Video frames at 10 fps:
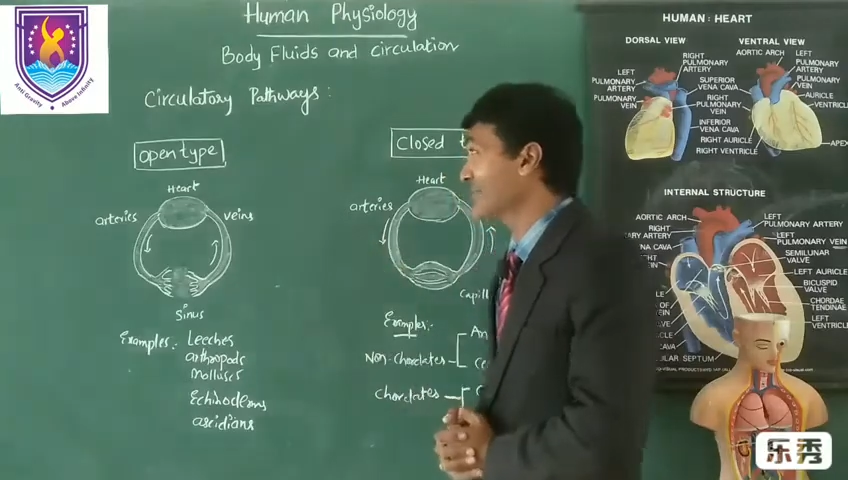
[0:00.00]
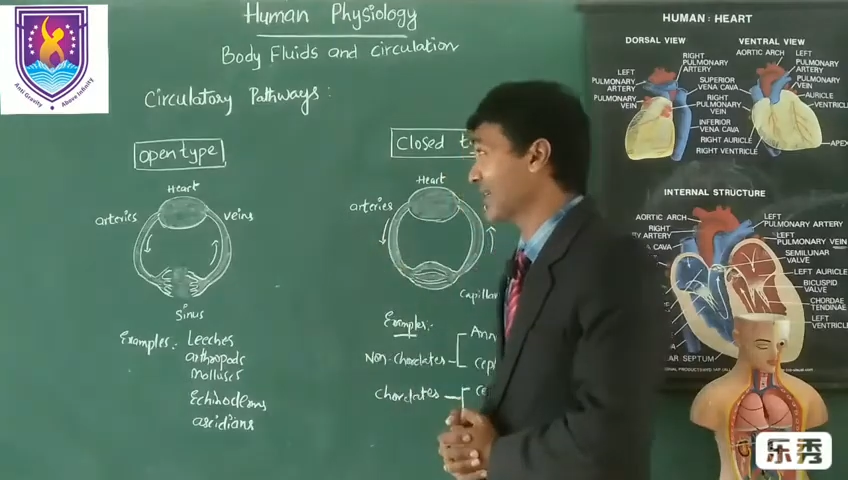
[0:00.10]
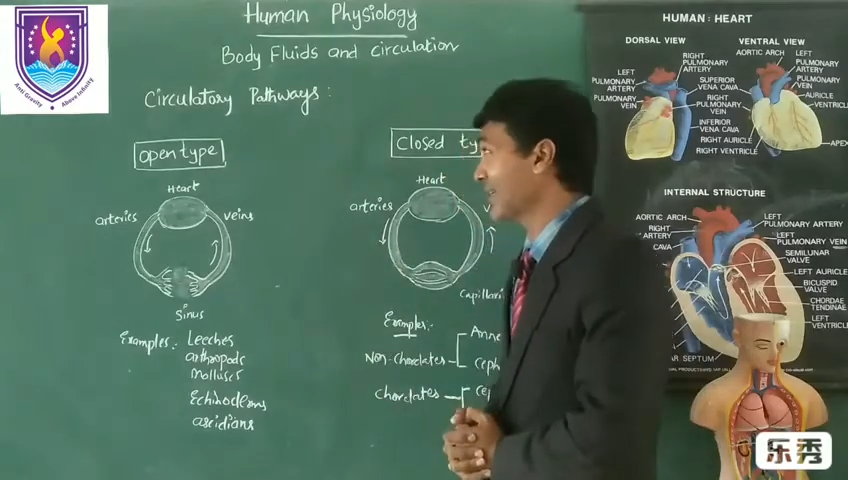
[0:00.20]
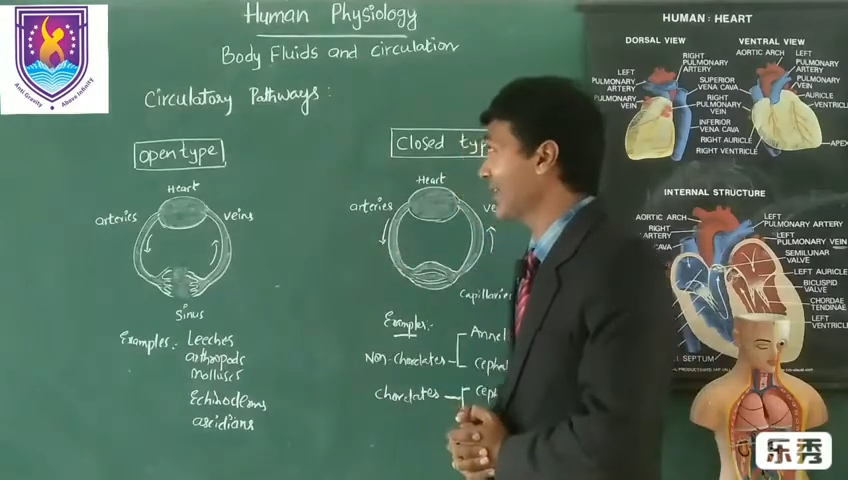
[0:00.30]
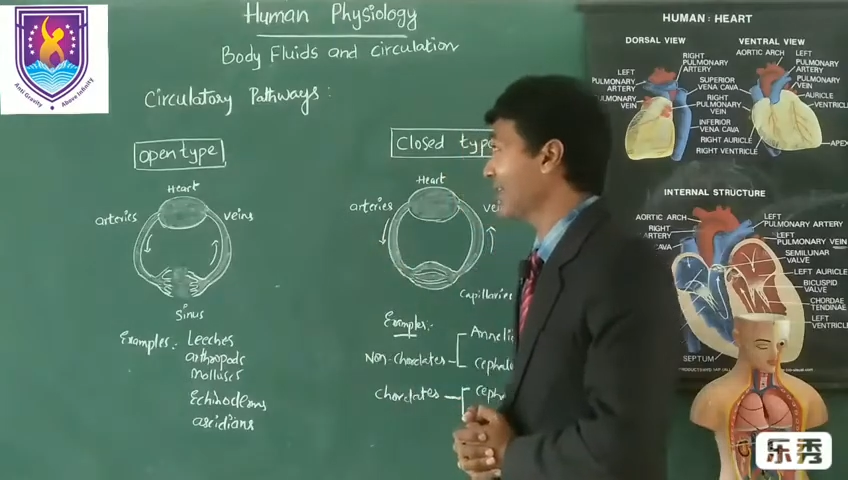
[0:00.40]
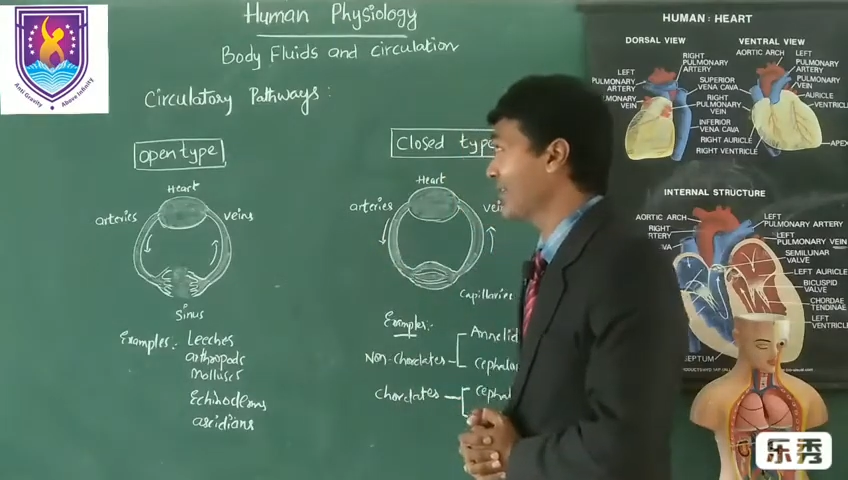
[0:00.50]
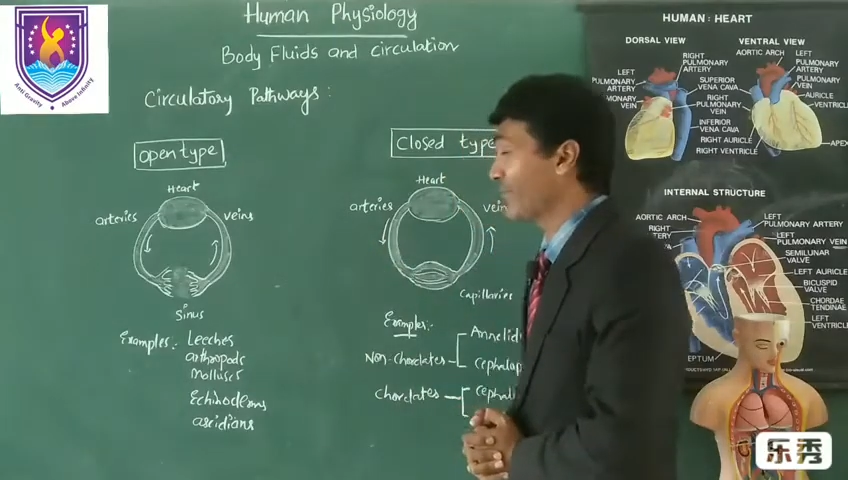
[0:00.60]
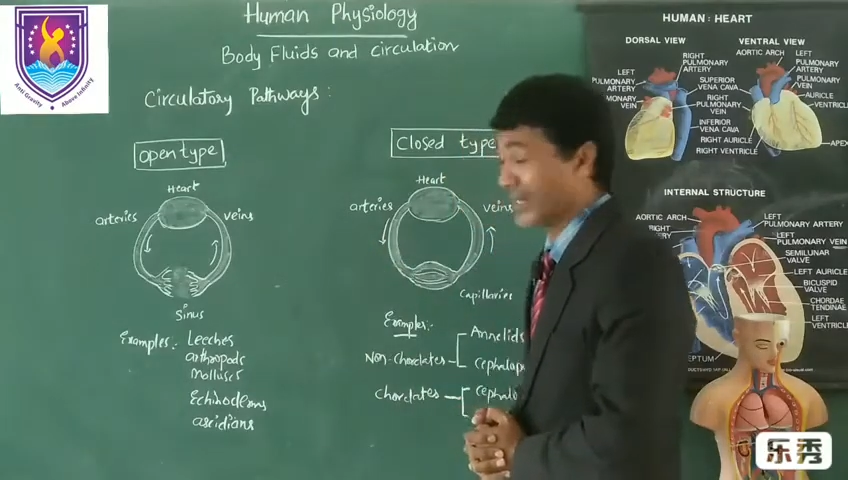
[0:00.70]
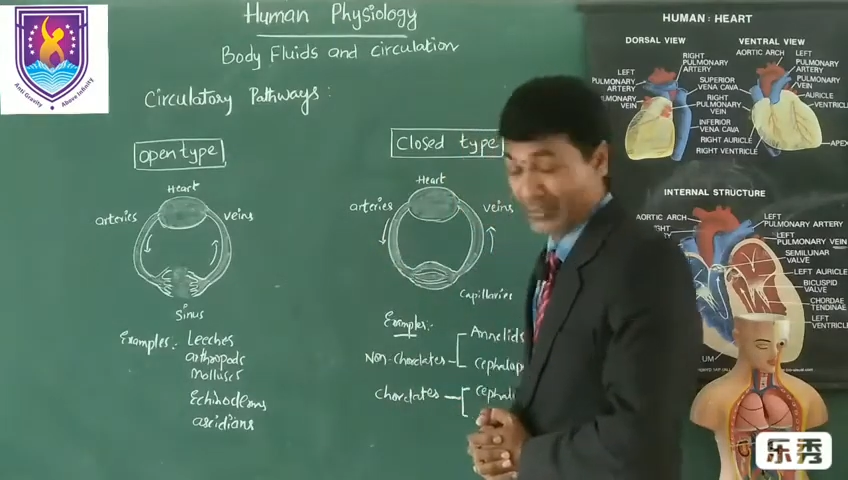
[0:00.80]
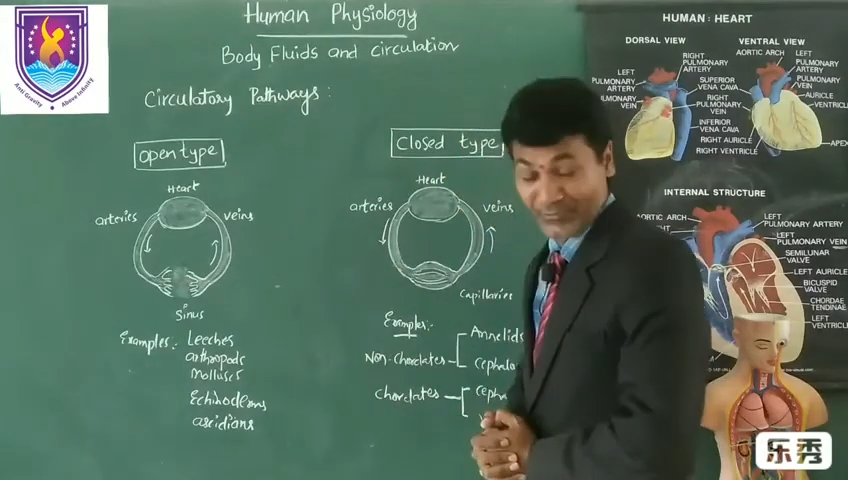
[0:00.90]
circulatory
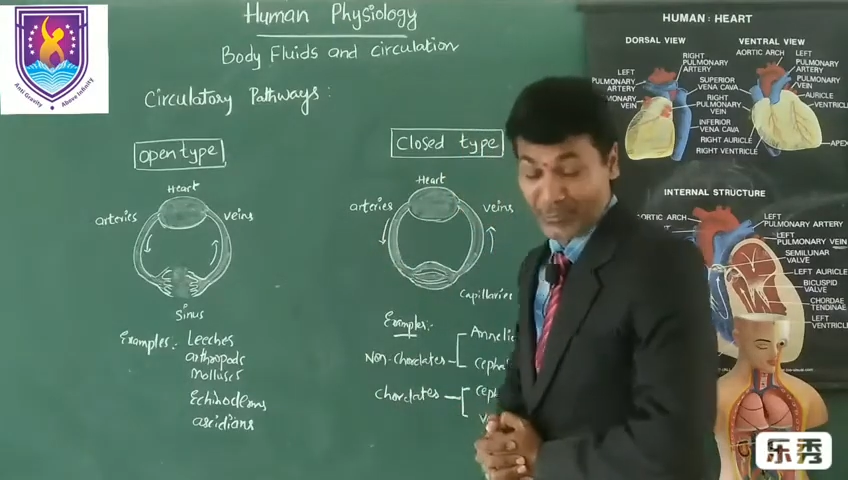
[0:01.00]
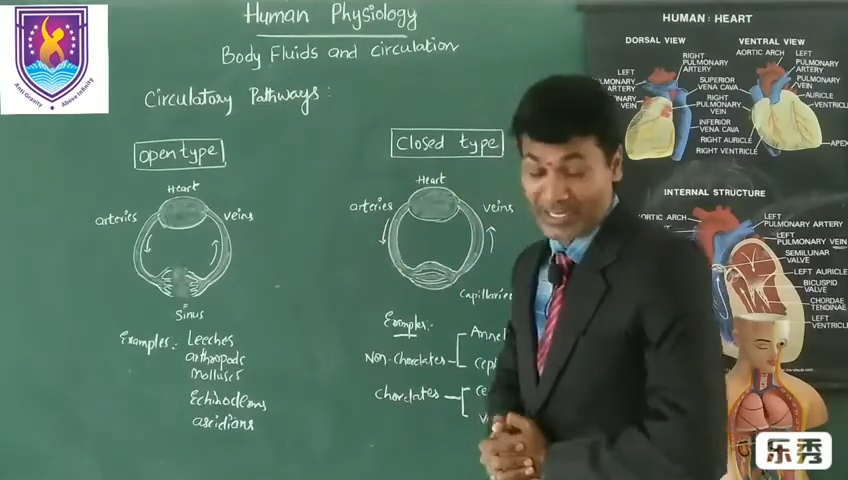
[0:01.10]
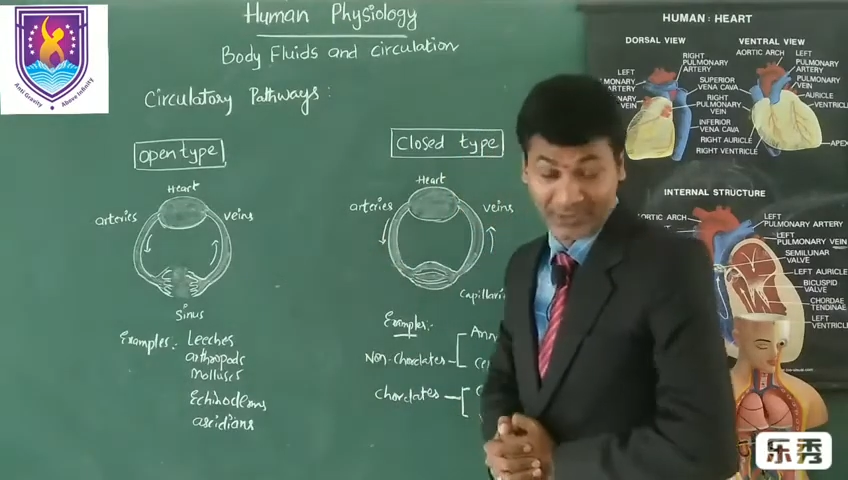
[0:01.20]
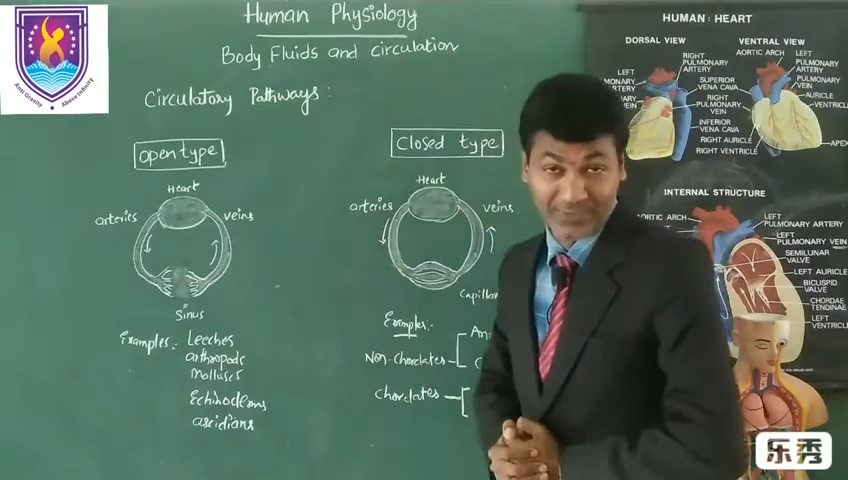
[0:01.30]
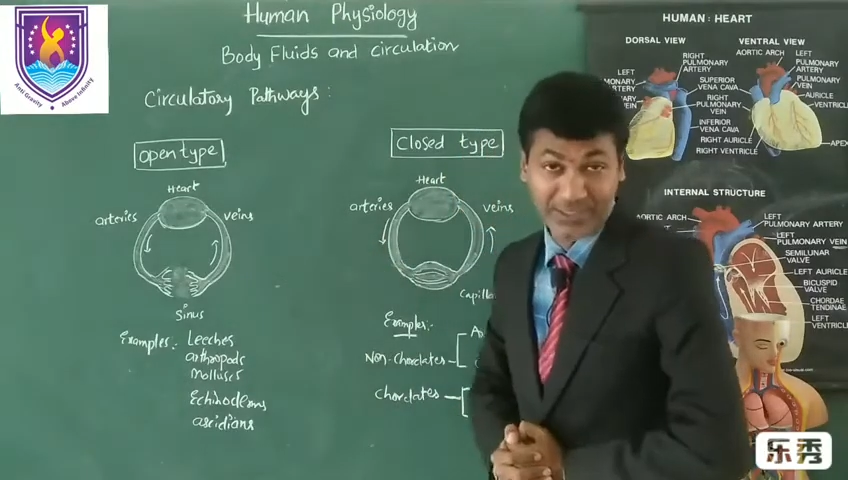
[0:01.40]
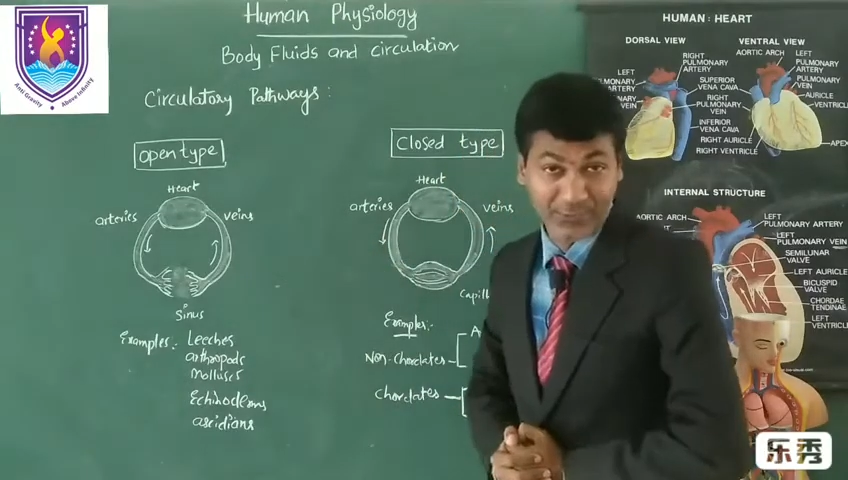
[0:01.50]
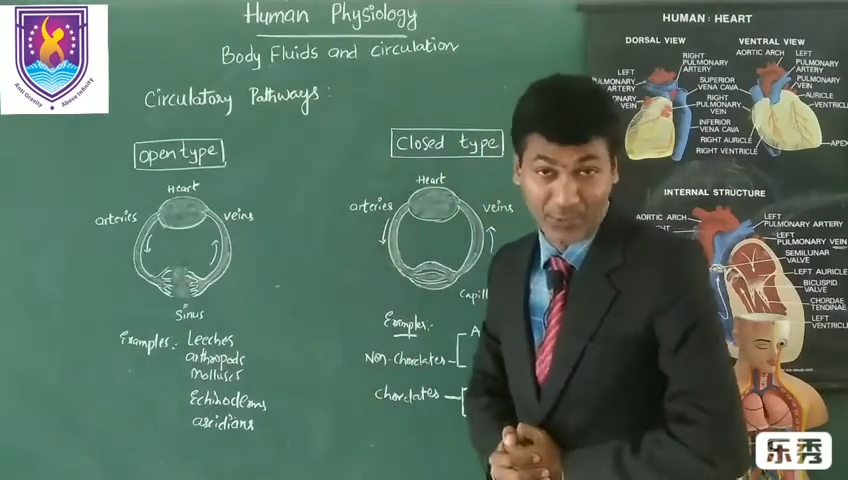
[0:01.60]
pathways